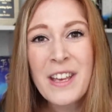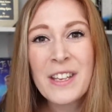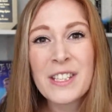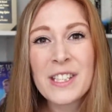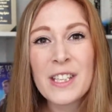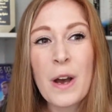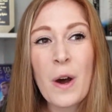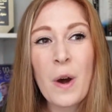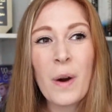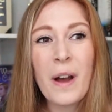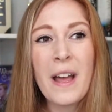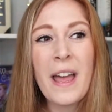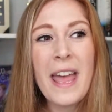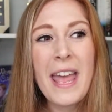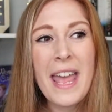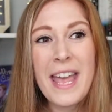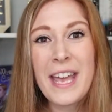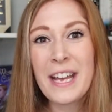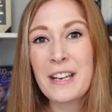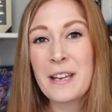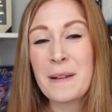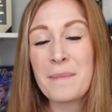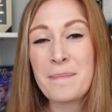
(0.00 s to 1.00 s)
So
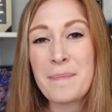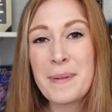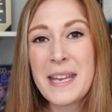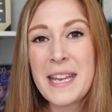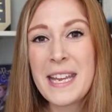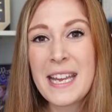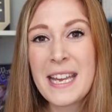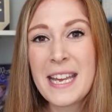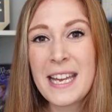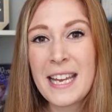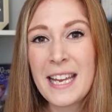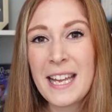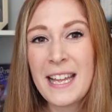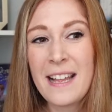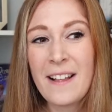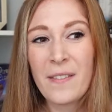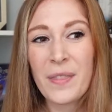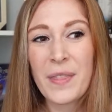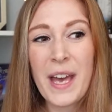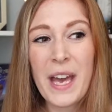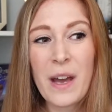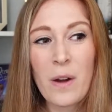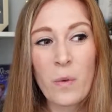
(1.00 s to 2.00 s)
it could be
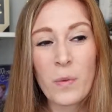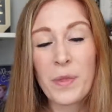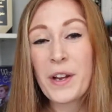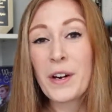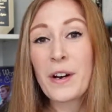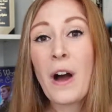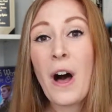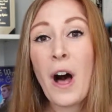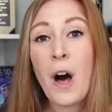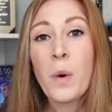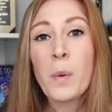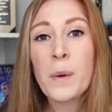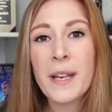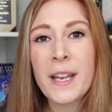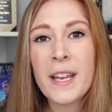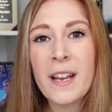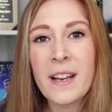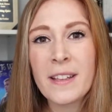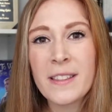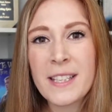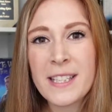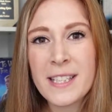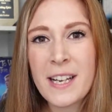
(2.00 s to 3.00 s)
that they're all
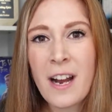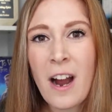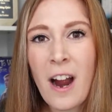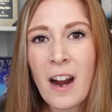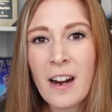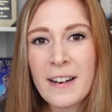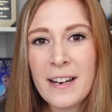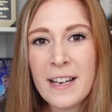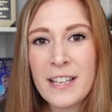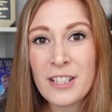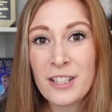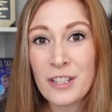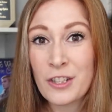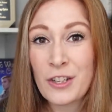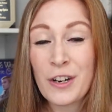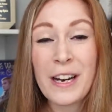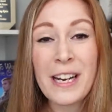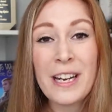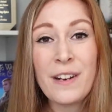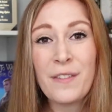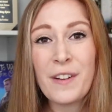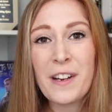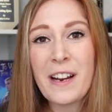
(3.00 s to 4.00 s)
working on this car engine
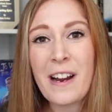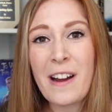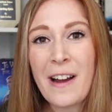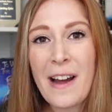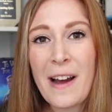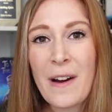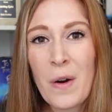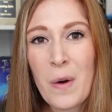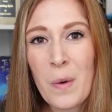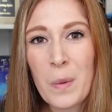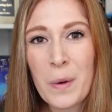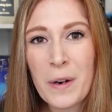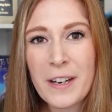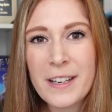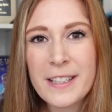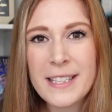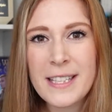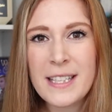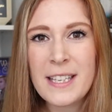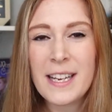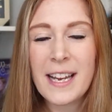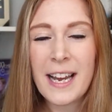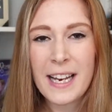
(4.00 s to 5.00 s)
trying to figure out how it works
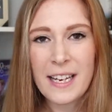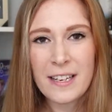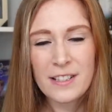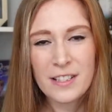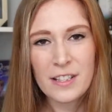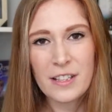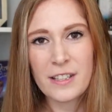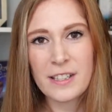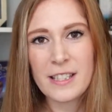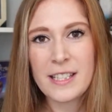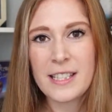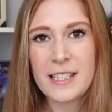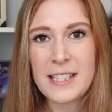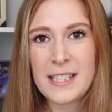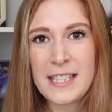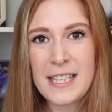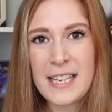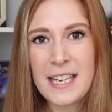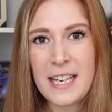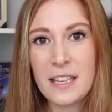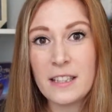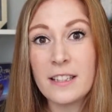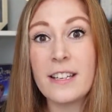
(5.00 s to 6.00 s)
and you kind of start to
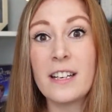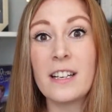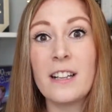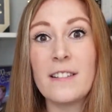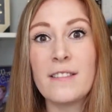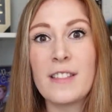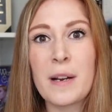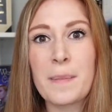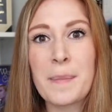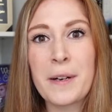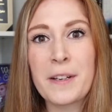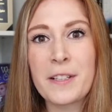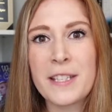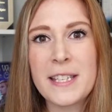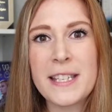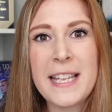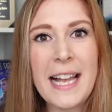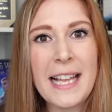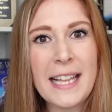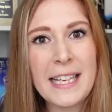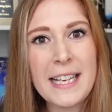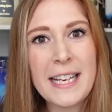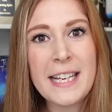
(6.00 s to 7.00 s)
see a little of their
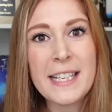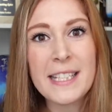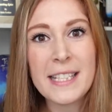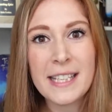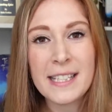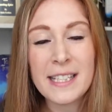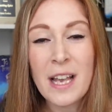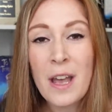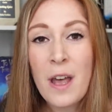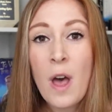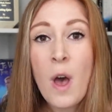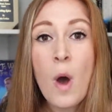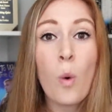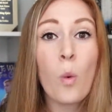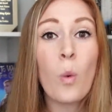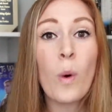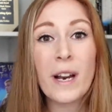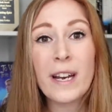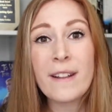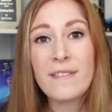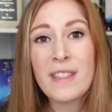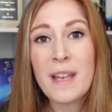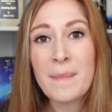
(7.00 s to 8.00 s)
personalities as
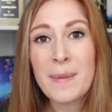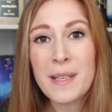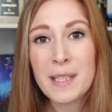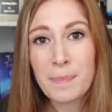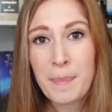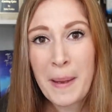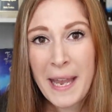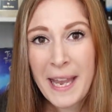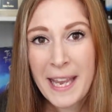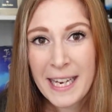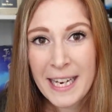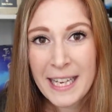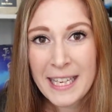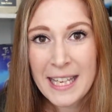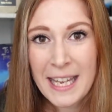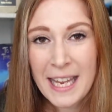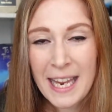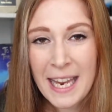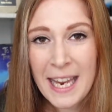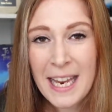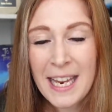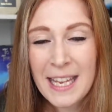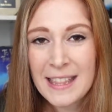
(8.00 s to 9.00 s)
one of them is
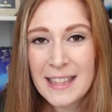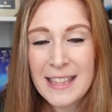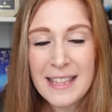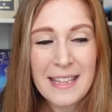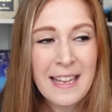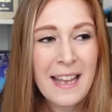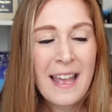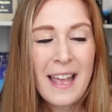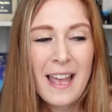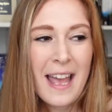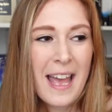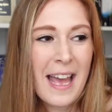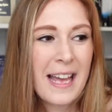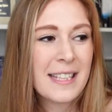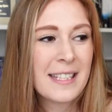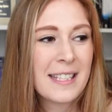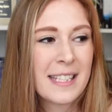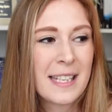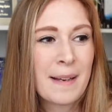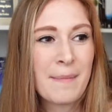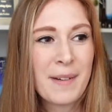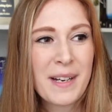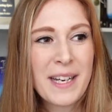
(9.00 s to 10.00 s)
panicking and and
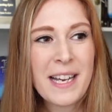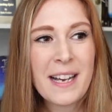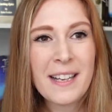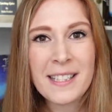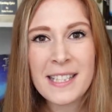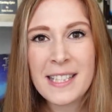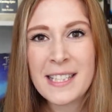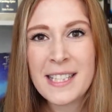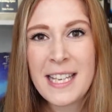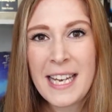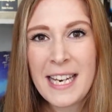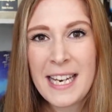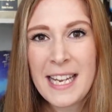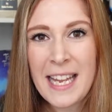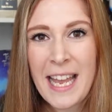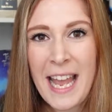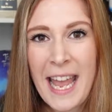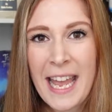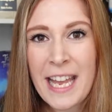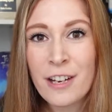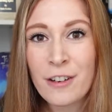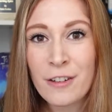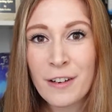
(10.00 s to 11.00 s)
somebody else is getting
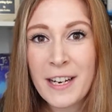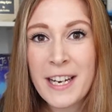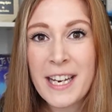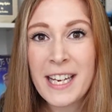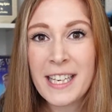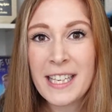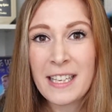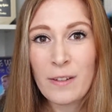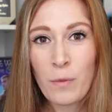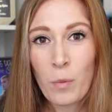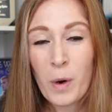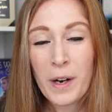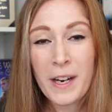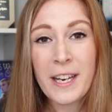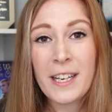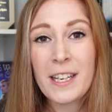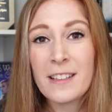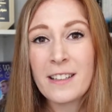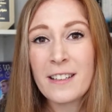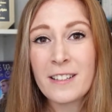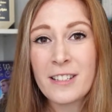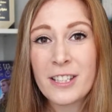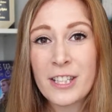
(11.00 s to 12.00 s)
angry and working
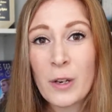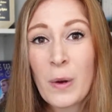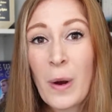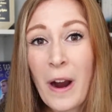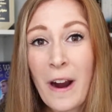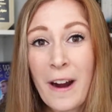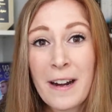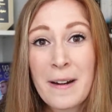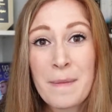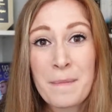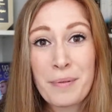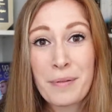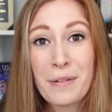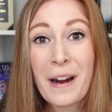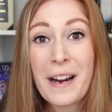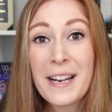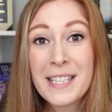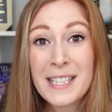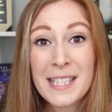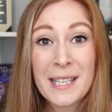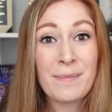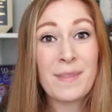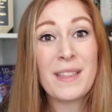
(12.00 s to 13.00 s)
a little too hard and pry
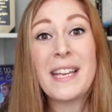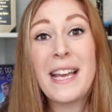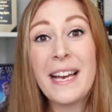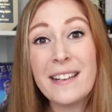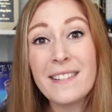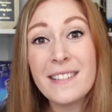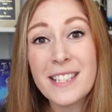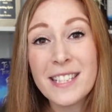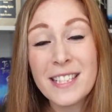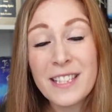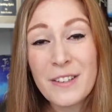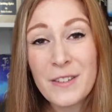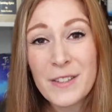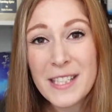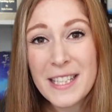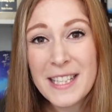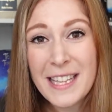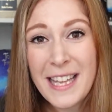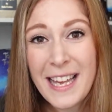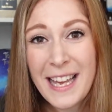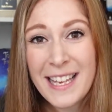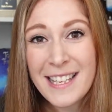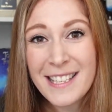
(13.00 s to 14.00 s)
something else loose
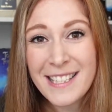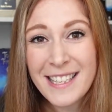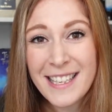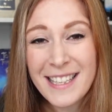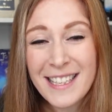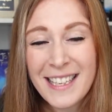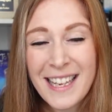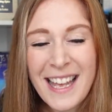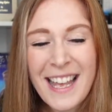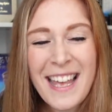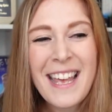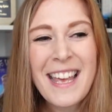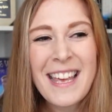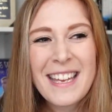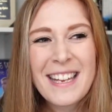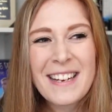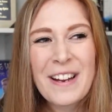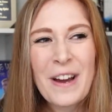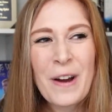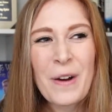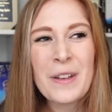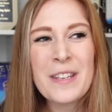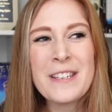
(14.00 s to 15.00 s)
in the engine you
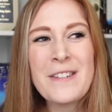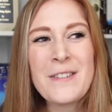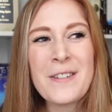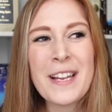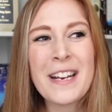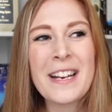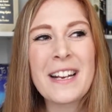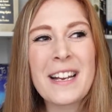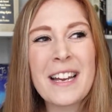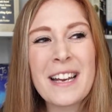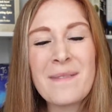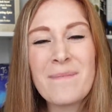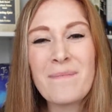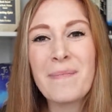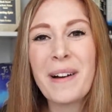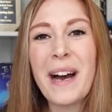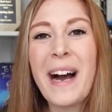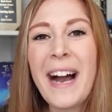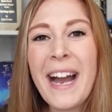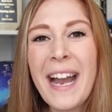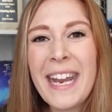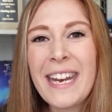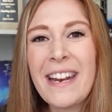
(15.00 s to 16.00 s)
know you can
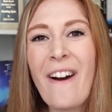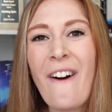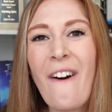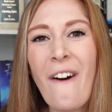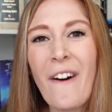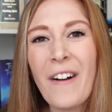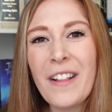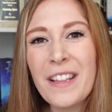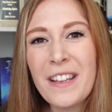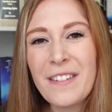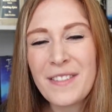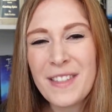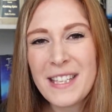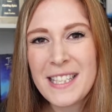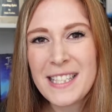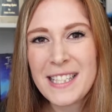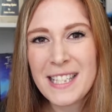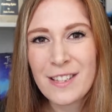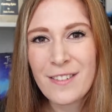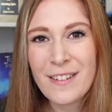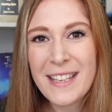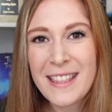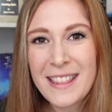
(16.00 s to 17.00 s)
combine all of these
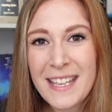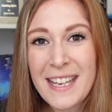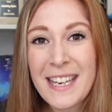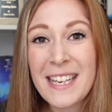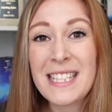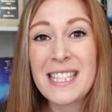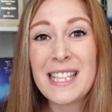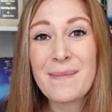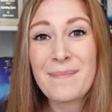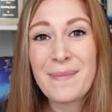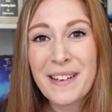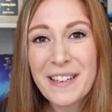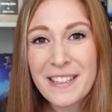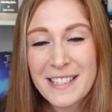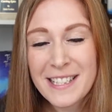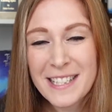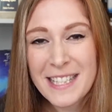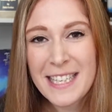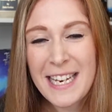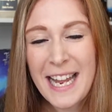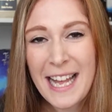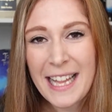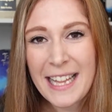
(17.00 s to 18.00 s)
three things the
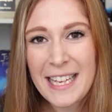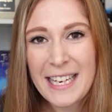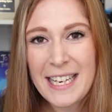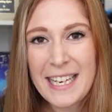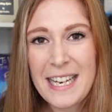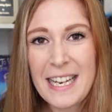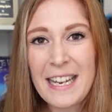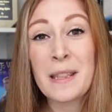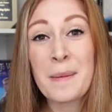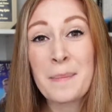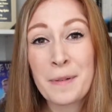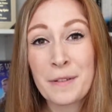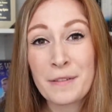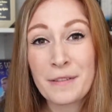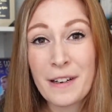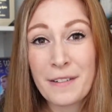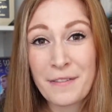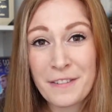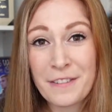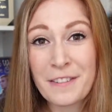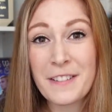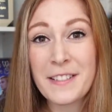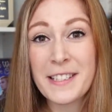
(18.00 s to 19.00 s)
personality the
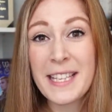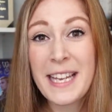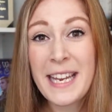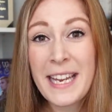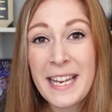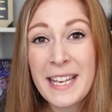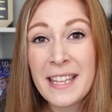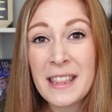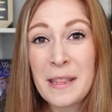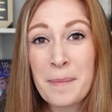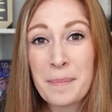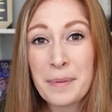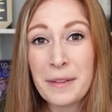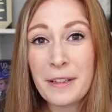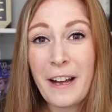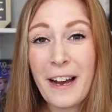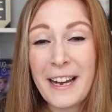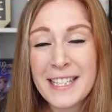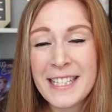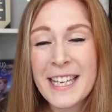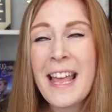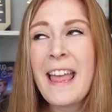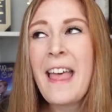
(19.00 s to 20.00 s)
peripherals and the
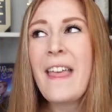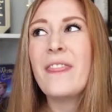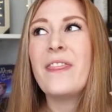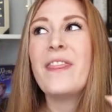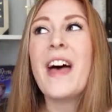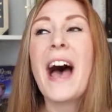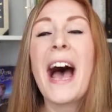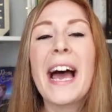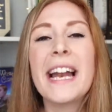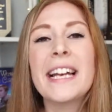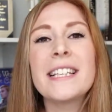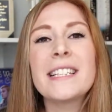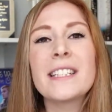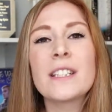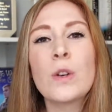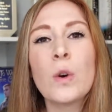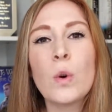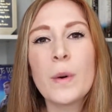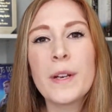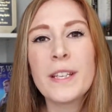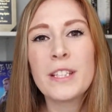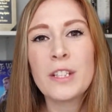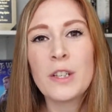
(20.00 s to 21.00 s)
plot that is
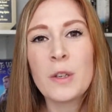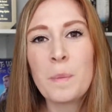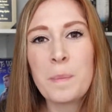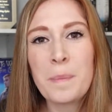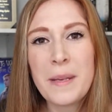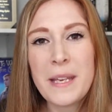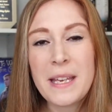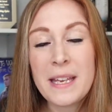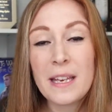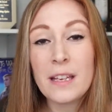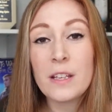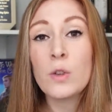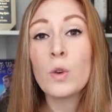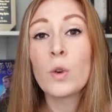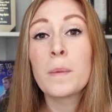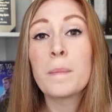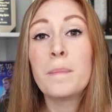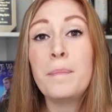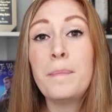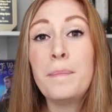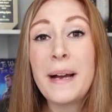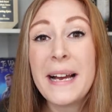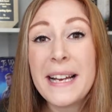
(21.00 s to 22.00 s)
going to be
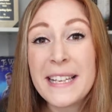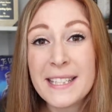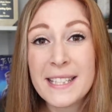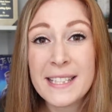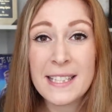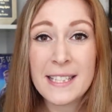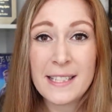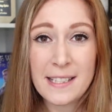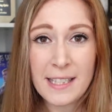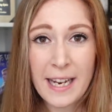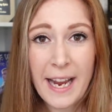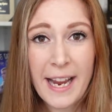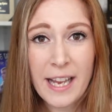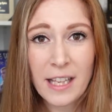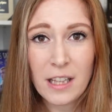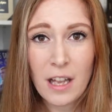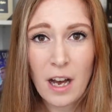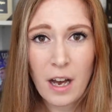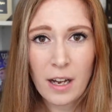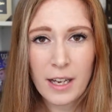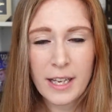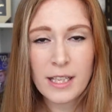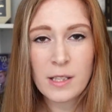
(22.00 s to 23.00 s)
your best
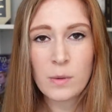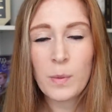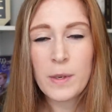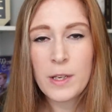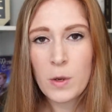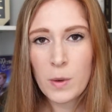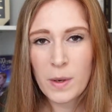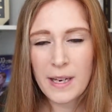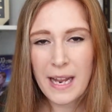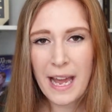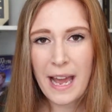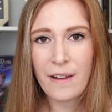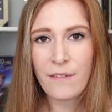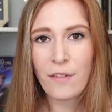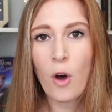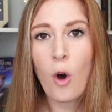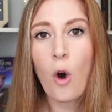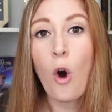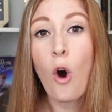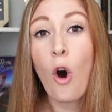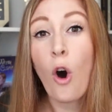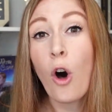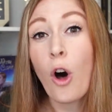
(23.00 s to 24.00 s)
dialogue is when you can have
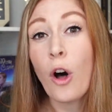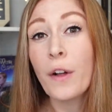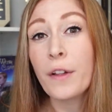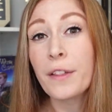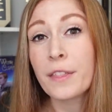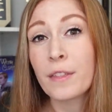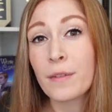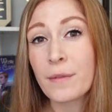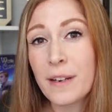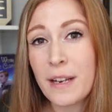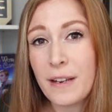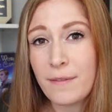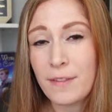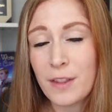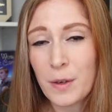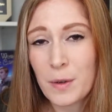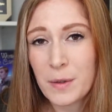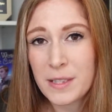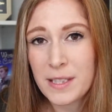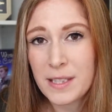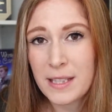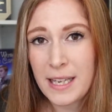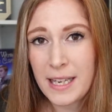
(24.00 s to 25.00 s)
all three of
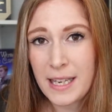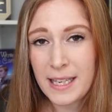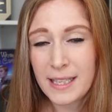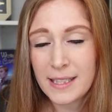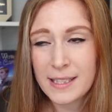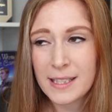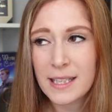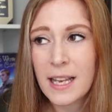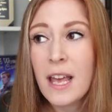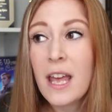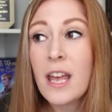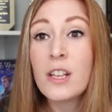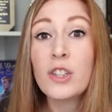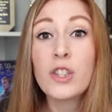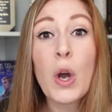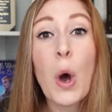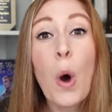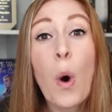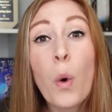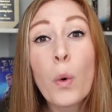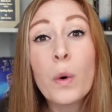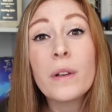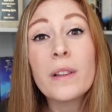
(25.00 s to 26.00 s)
those things
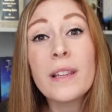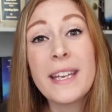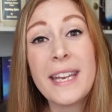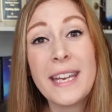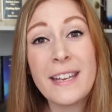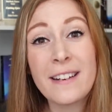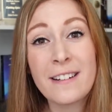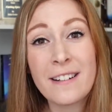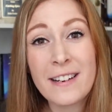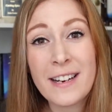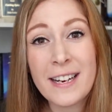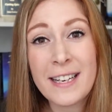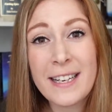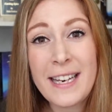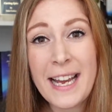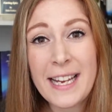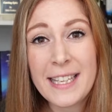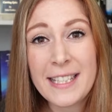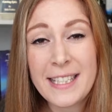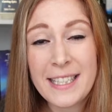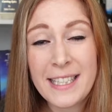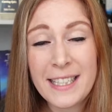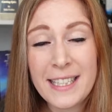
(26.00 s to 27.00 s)
totally
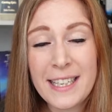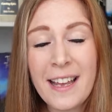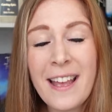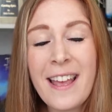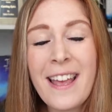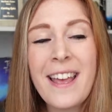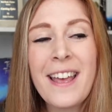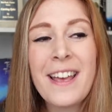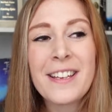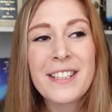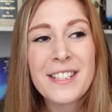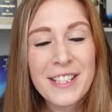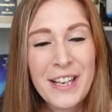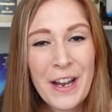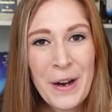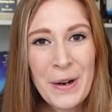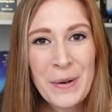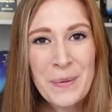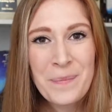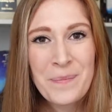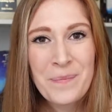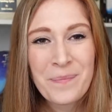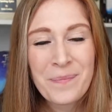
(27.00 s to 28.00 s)
interconnected
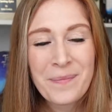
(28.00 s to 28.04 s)
so